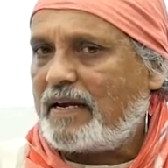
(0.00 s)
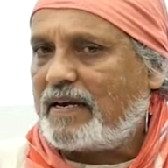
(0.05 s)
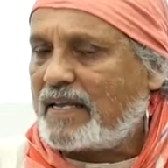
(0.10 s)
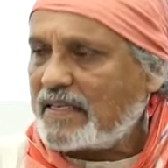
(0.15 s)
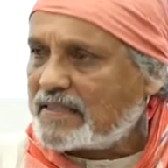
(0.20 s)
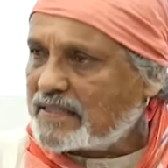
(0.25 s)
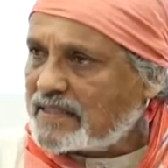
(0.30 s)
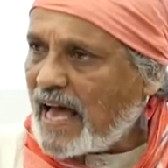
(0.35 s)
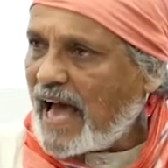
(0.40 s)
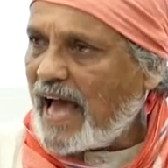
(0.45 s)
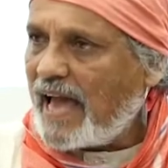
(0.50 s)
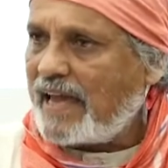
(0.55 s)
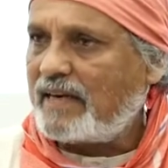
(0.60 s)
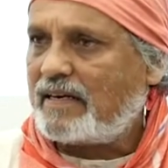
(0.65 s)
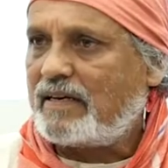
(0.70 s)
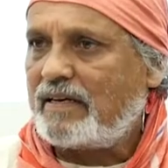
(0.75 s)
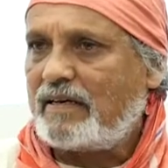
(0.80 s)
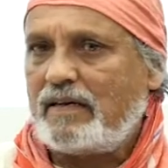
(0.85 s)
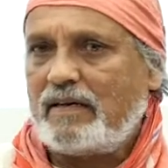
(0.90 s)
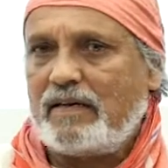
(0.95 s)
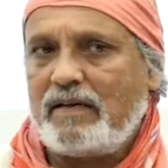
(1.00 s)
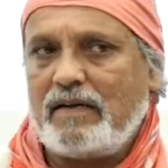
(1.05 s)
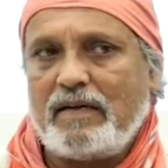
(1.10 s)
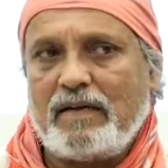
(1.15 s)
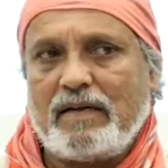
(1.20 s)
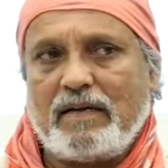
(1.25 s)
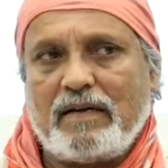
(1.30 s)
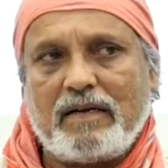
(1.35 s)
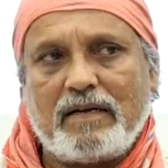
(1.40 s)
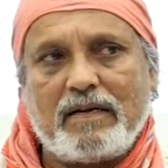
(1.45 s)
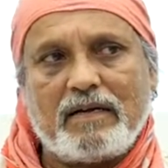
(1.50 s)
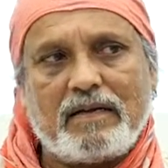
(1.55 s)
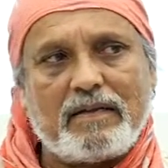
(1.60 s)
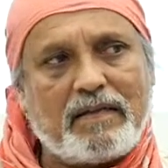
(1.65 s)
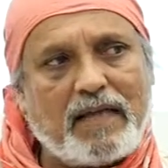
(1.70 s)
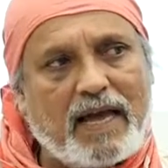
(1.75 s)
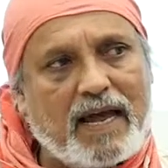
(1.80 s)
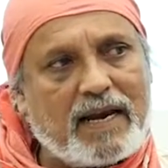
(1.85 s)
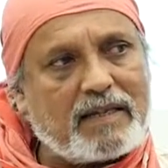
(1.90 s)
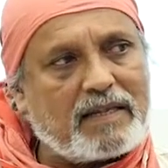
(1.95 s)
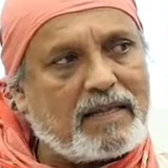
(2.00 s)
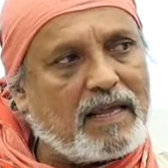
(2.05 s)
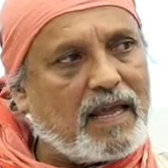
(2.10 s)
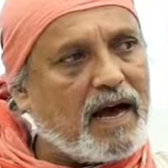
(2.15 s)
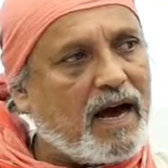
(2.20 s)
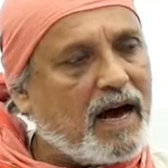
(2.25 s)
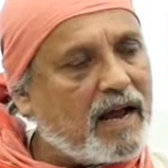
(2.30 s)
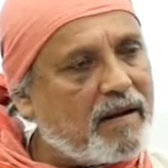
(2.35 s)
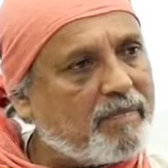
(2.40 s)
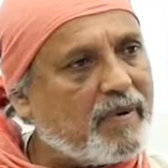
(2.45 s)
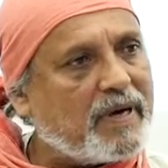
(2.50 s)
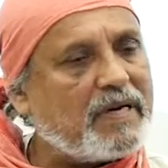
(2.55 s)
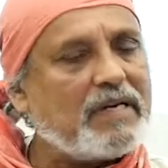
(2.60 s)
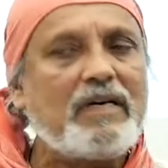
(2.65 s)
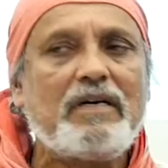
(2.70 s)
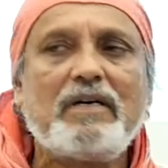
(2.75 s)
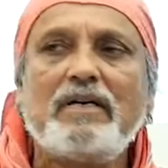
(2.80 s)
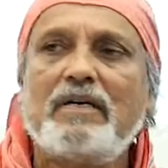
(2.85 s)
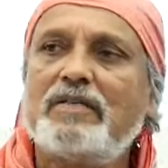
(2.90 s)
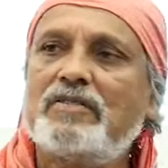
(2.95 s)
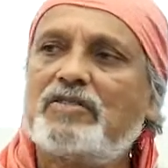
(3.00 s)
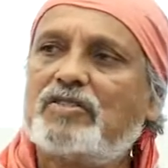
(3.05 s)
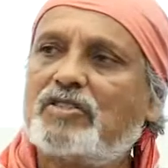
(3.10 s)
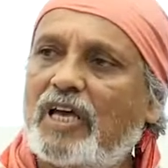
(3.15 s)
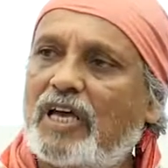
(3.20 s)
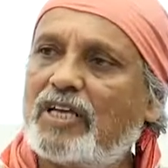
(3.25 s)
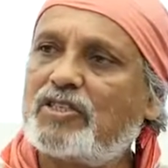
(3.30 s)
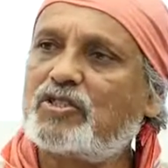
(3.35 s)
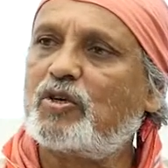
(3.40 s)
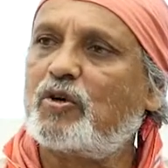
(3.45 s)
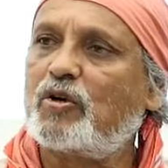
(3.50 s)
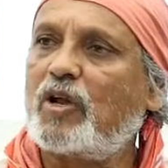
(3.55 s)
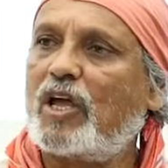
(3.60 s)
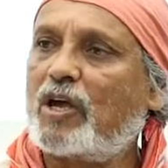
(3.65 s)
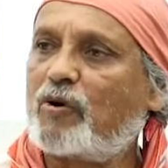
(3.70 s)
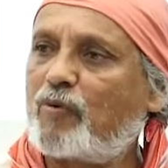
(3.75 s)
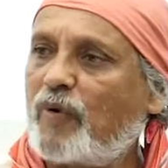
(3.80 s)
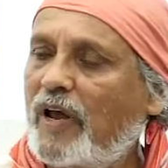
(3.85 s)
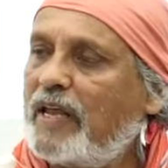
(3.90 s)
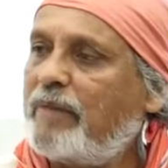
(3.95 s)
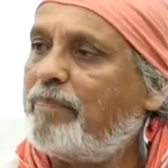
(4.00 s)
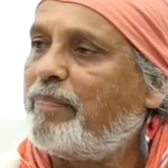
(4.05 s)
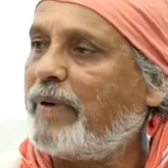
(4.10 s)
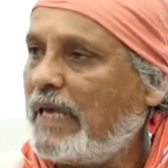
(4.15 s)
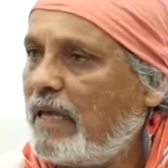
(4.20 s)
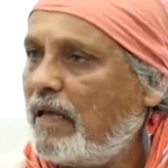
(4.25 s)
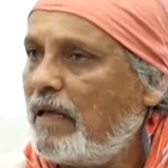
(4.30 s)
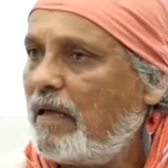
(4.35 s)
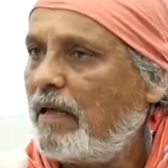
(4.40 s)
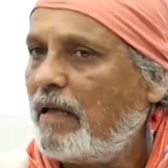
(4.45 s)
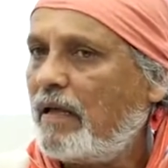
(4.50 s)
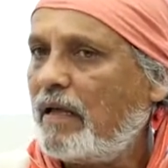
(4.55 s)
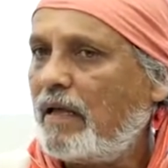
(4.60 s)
decide that the urban say should equally be